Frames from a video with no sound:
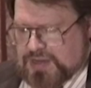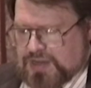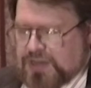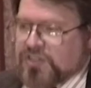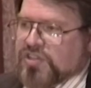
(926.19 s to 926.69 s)

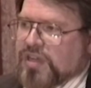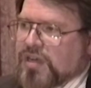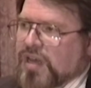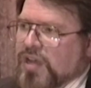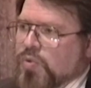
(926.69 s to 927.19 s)
He said,
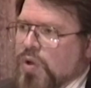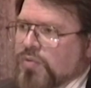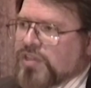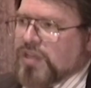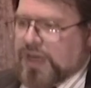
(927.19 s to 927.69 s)
and I
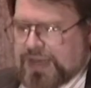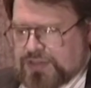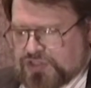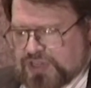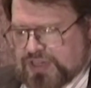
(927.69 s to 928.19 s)
quote, the
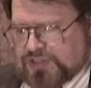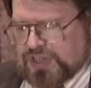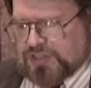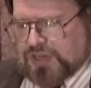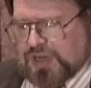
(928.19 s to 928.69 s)
United States
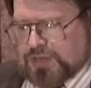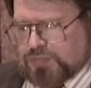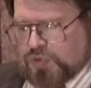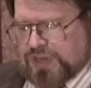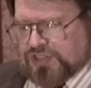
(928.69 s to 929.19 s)
has an
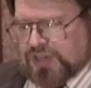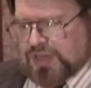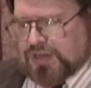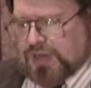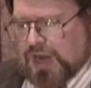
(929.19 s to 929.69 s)

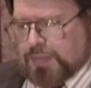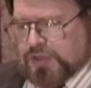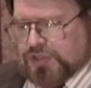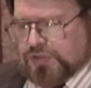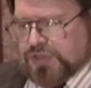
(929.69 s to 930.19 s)
unprecedented
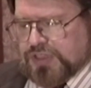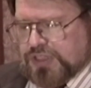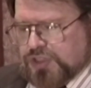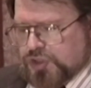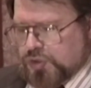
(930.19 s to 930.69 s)

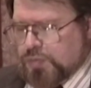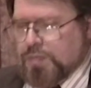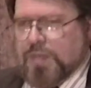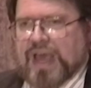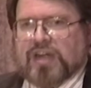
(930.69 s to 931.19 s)
opportunity to
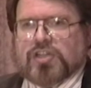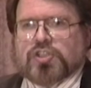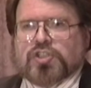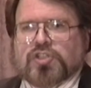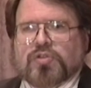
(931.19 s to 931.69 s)

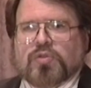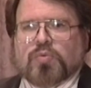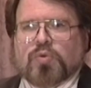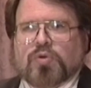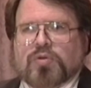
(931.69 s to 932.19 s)
manage the
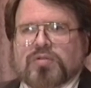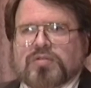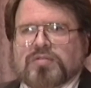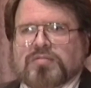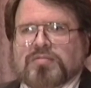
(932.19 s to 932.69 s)
world.